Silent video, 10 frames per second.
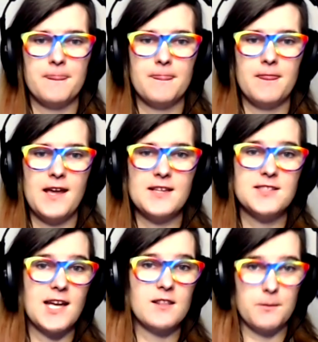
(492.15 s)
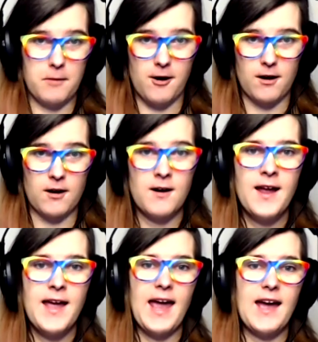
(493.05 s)
They set the bar.
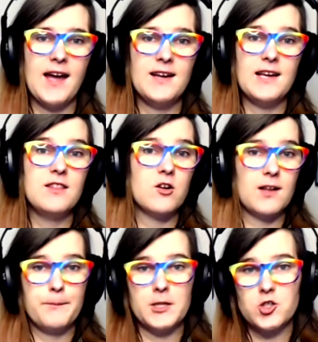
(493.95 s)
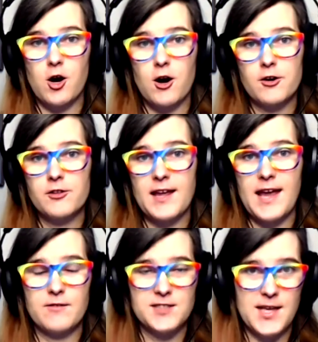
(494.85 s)
And in their Olympic charter, they
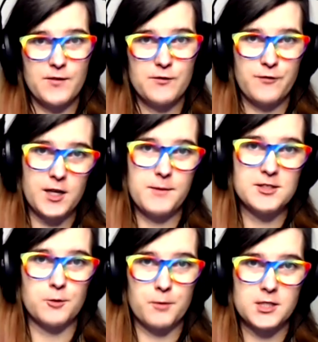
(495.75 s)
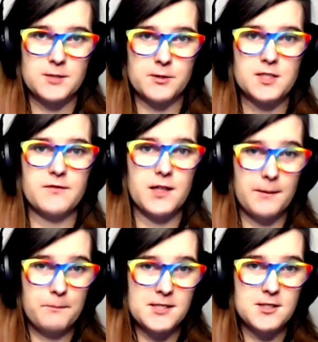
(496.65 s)
have seven fundamental principles of
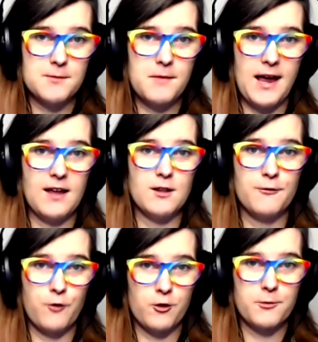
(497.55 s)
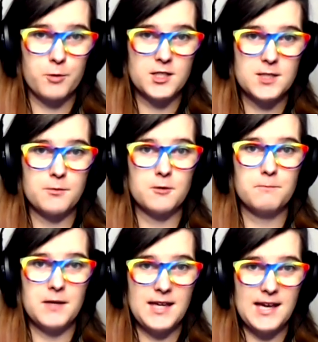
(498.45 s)
Olympism. And the fourth principle
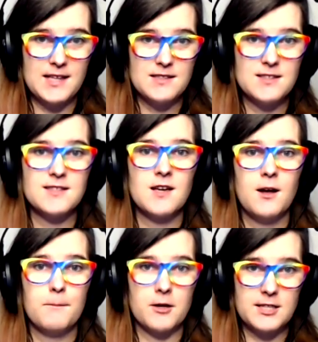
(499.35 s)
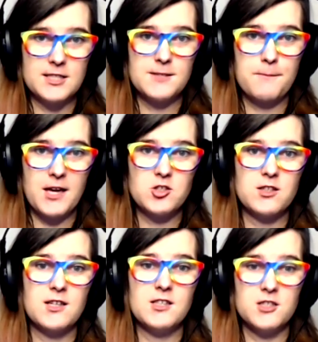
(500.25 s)
begins, participation
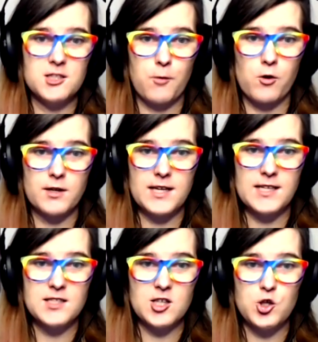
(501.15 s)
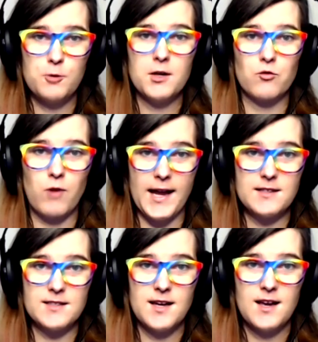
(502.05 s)
in sport is a human right.